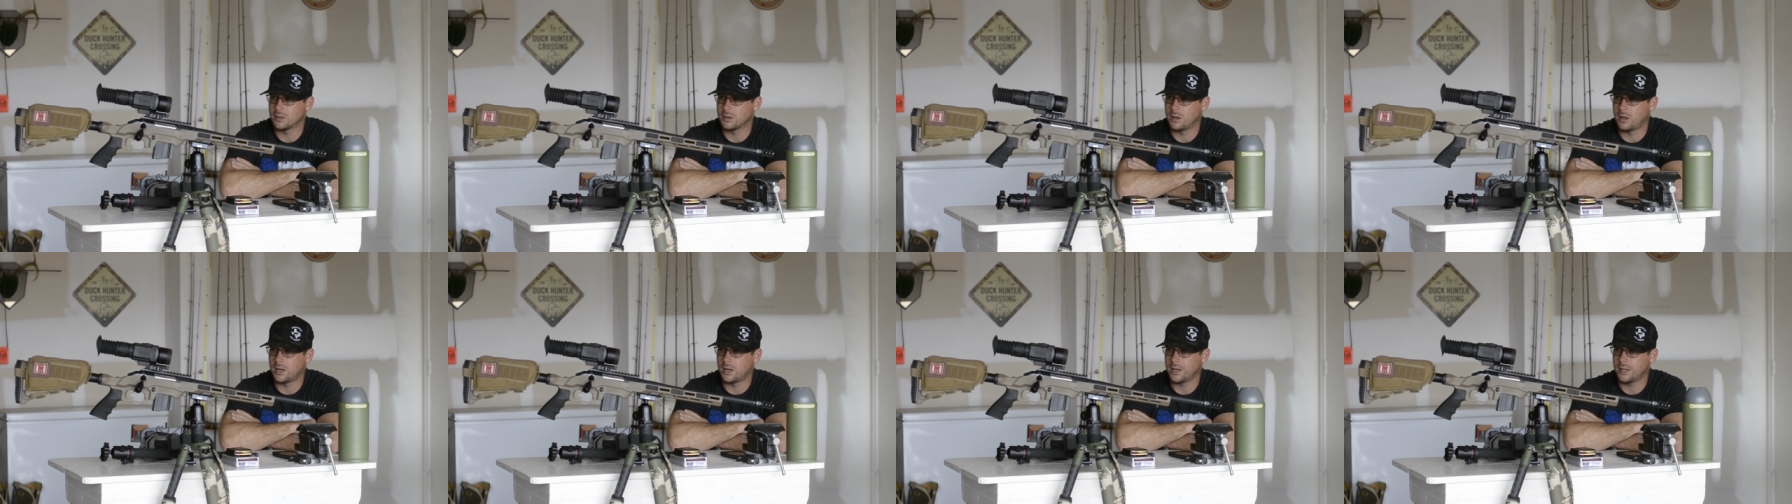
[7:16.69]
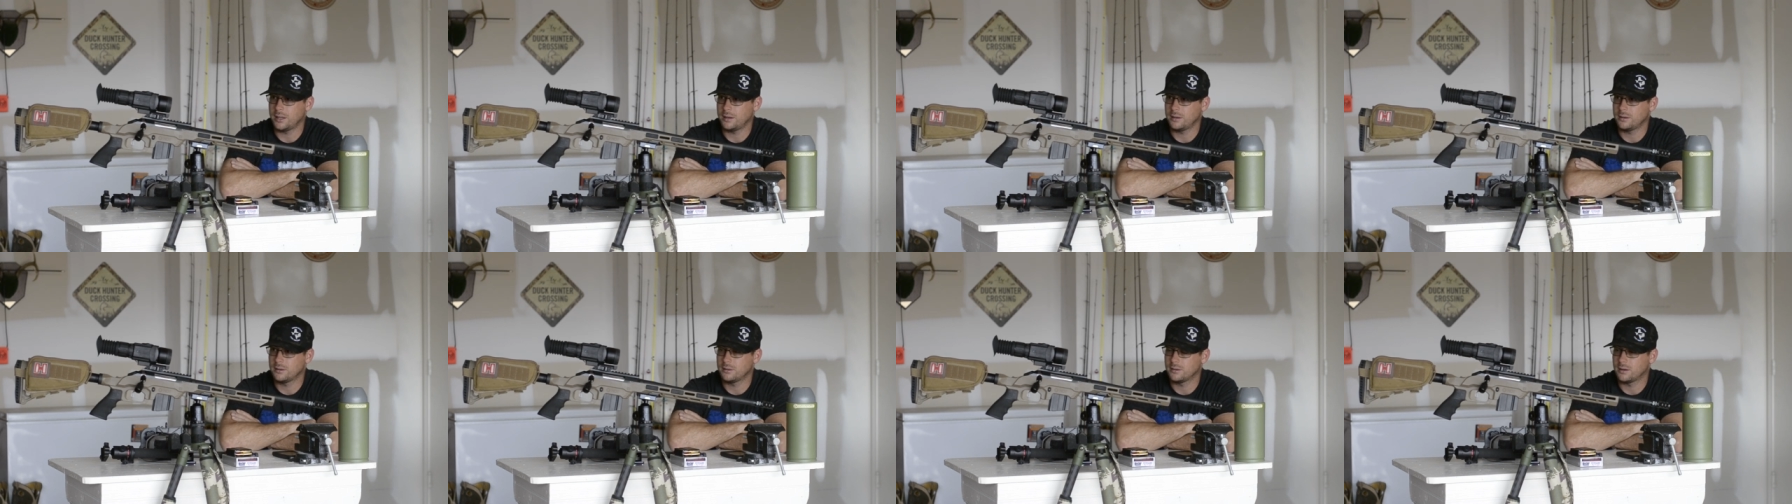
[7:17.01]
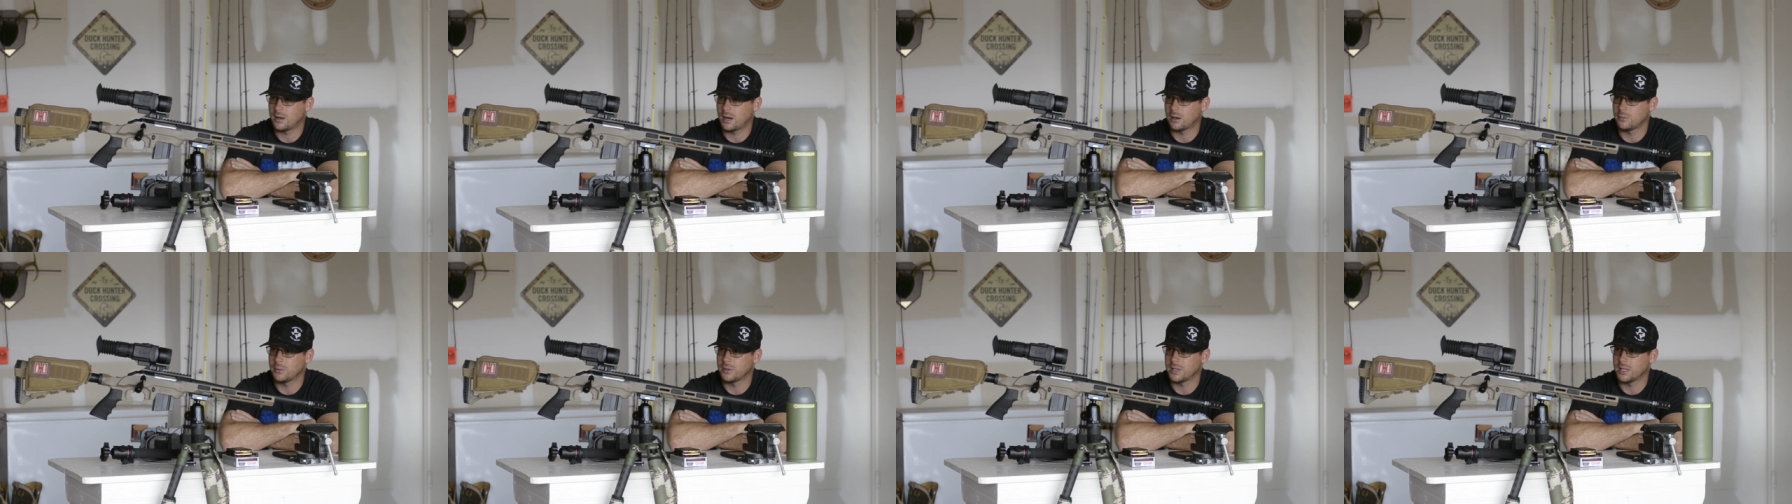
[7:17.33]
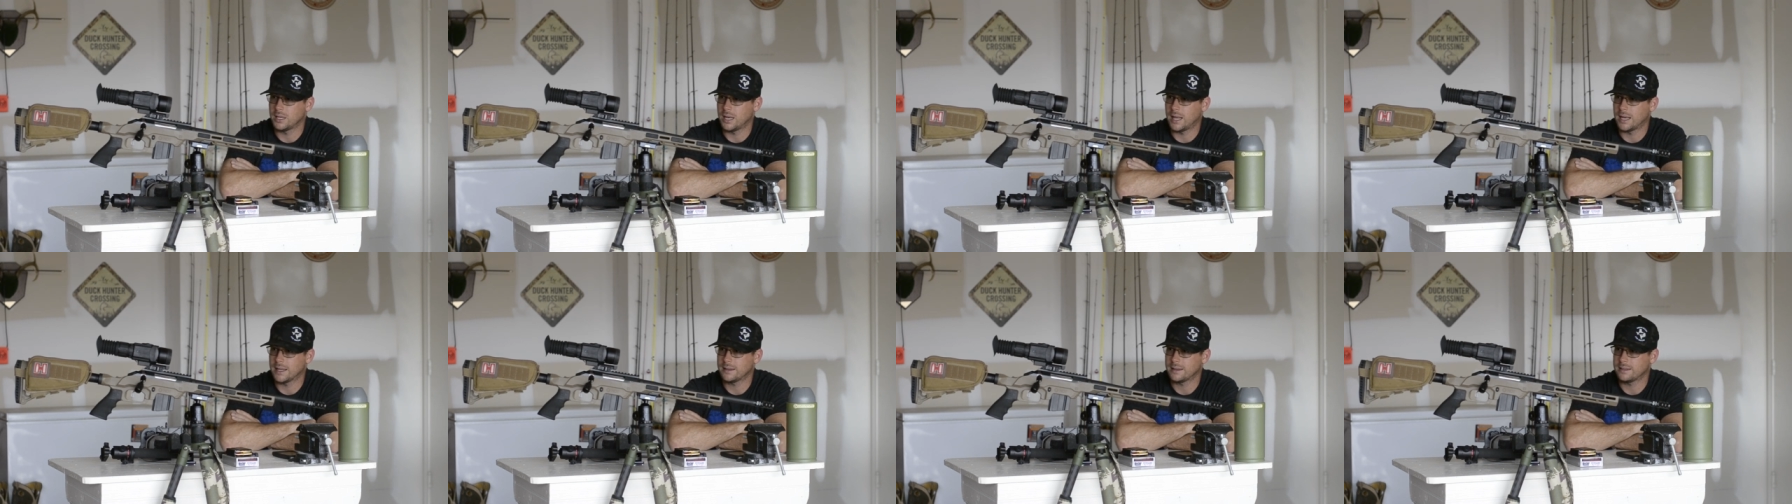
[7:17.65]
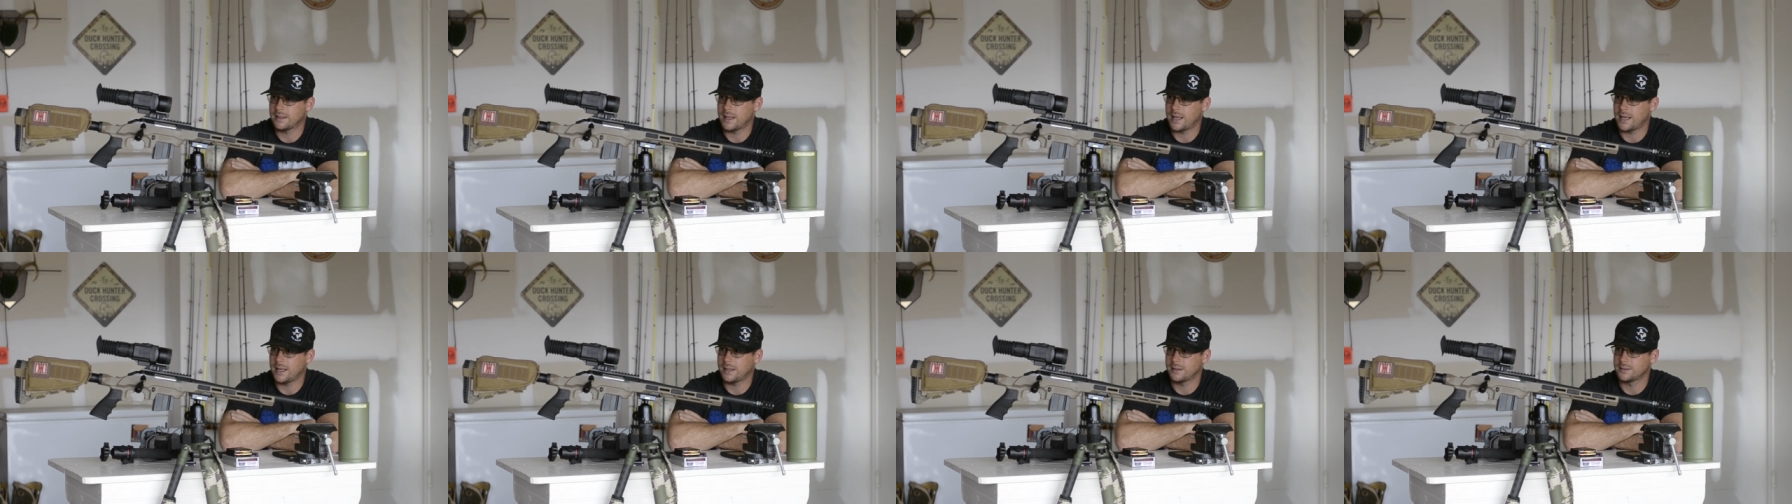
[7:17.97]
crisp trigger on it.
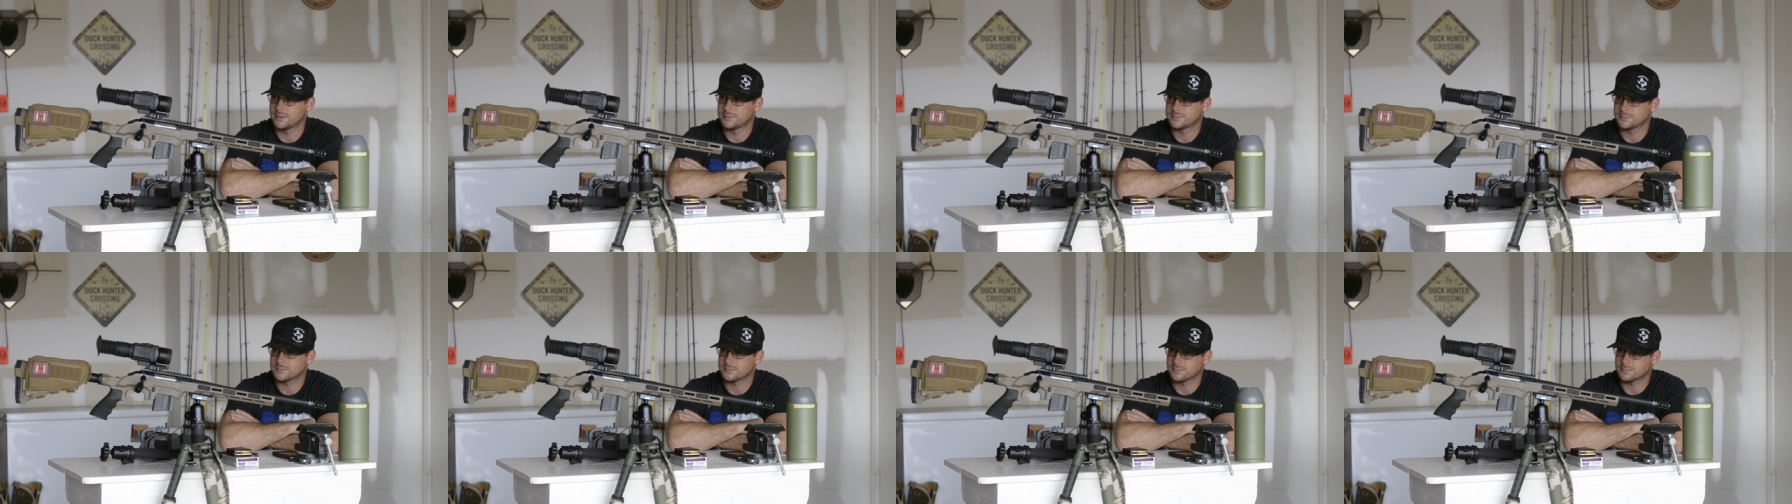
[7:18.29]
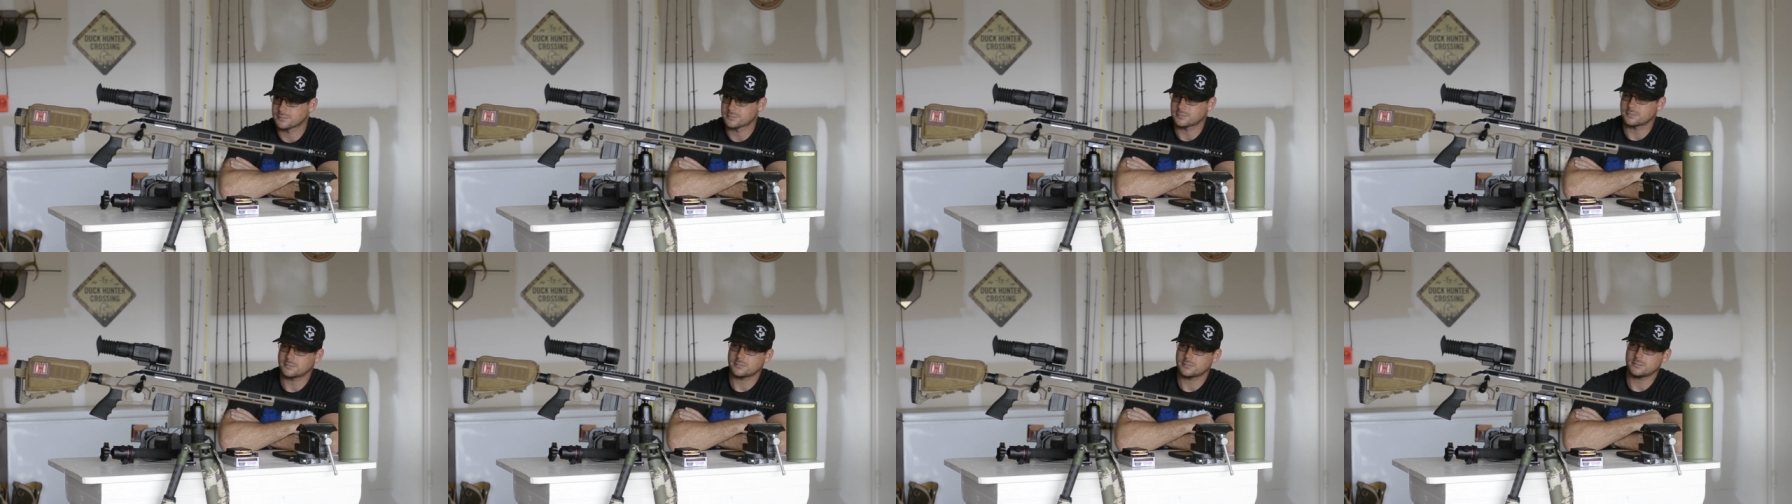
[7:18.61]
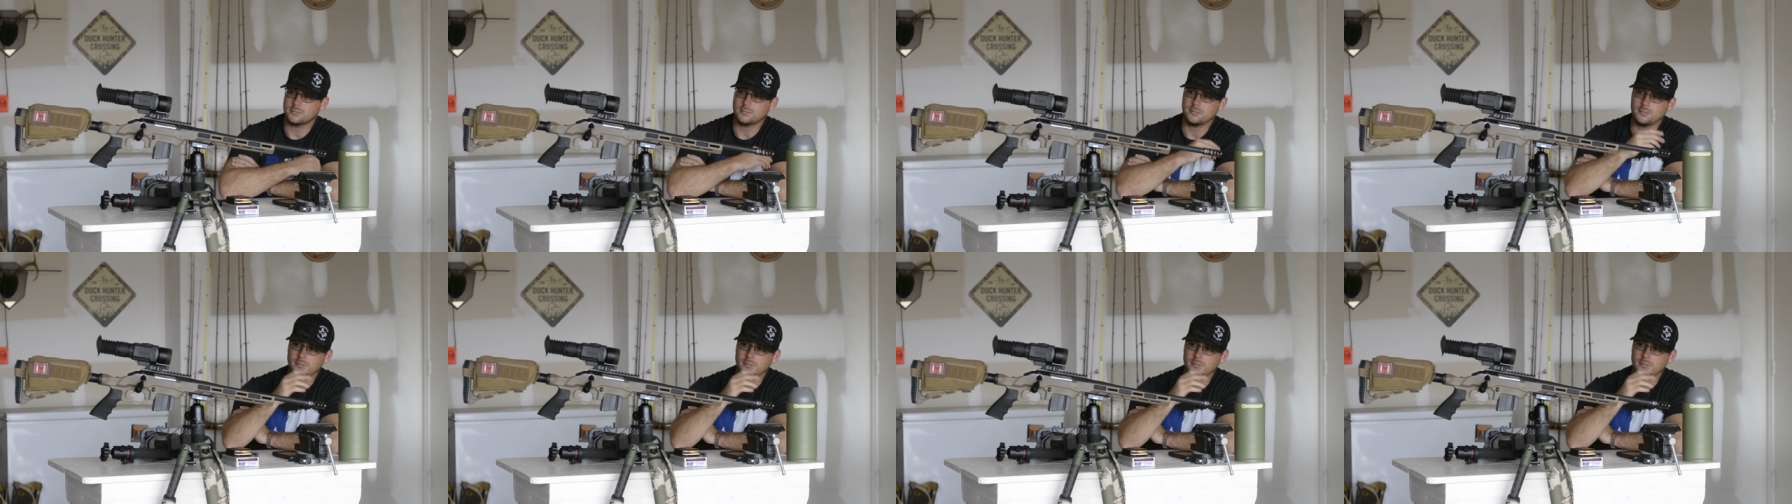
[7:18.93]
I really like that.